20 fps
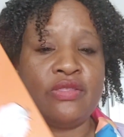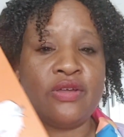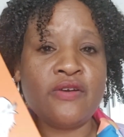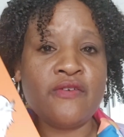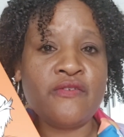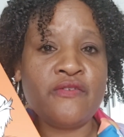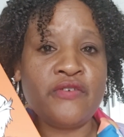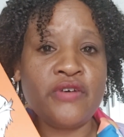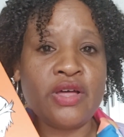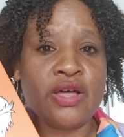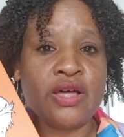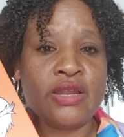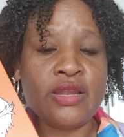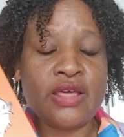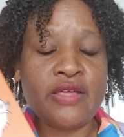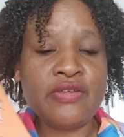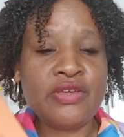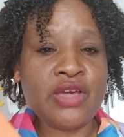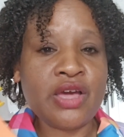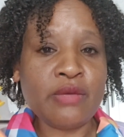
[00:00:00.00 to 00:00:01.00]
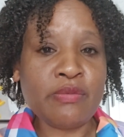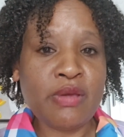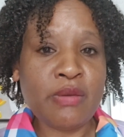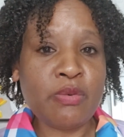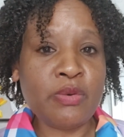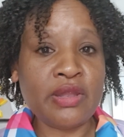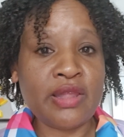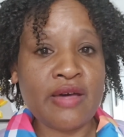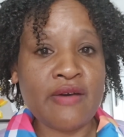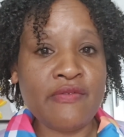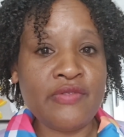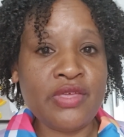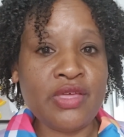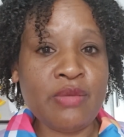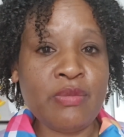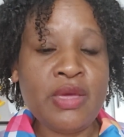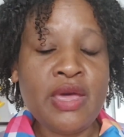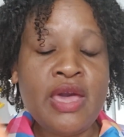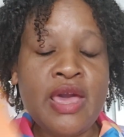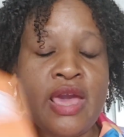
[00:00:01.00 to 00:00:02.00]
they're fun and young people love
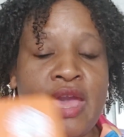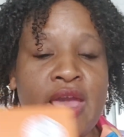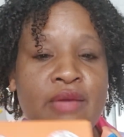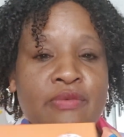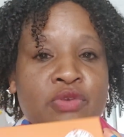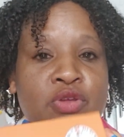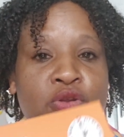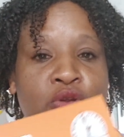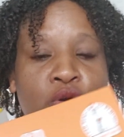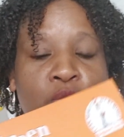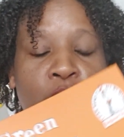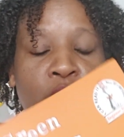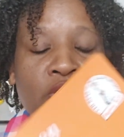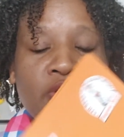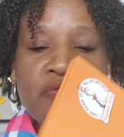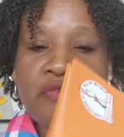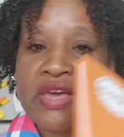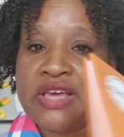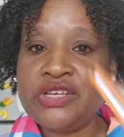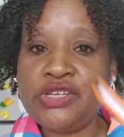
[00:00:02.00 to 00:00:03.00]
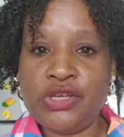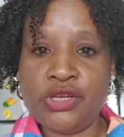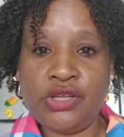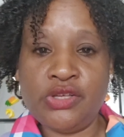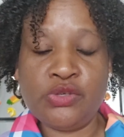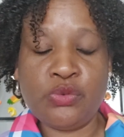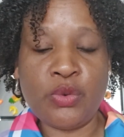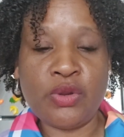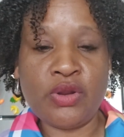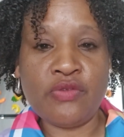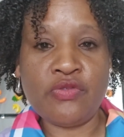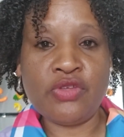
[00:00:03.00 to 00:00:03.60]
them. And motivation is one of